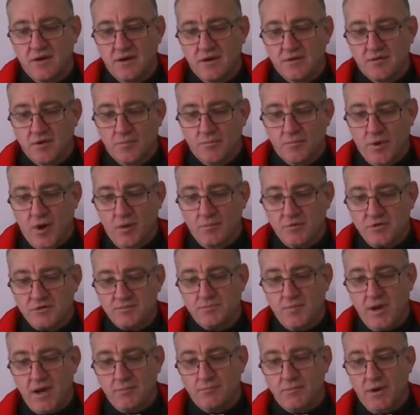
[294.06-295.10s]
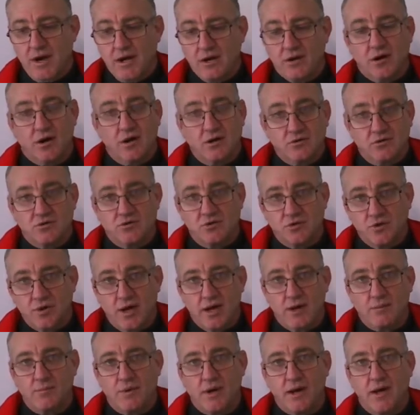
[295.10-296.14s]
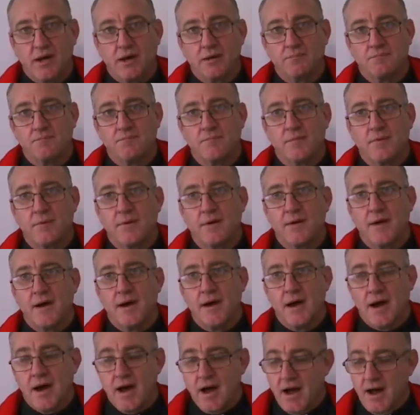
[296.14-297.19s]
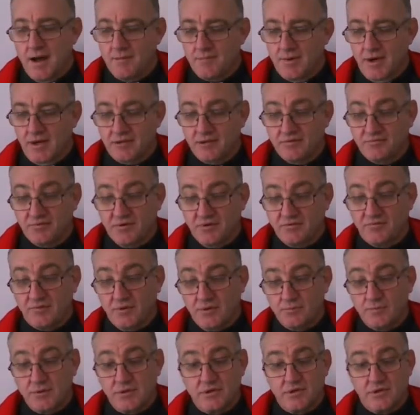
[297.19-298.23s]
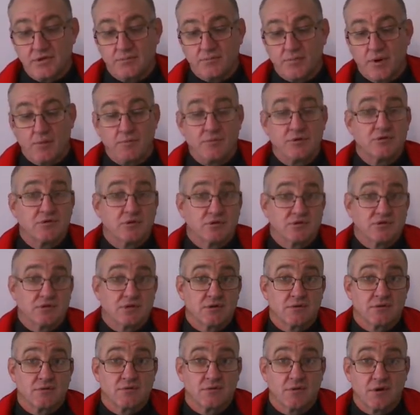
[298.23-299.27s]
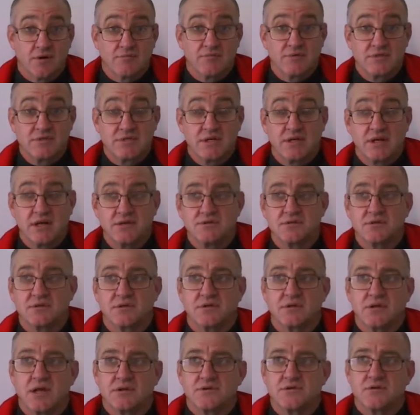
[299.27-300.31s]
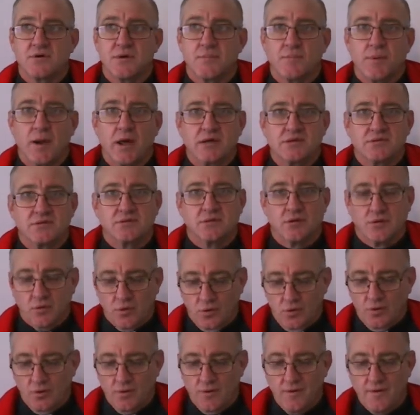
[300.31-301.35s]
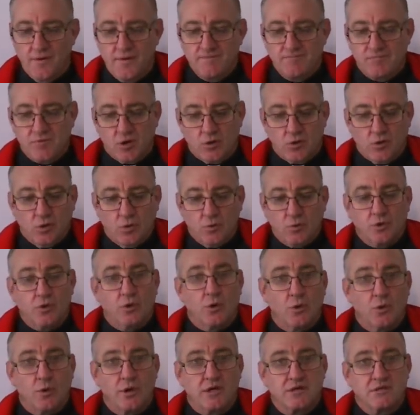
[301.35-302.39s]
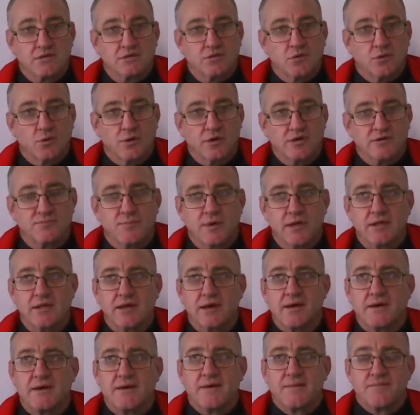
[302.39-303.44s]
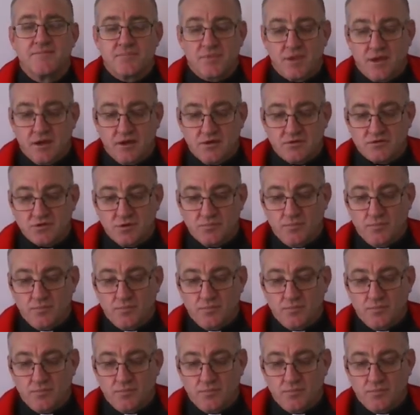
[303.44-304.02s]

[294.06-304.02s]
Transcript: the promise made by God to Abraham. And the fulfillment of the promise also obviously doesn't replace the law. The law would always be there. And so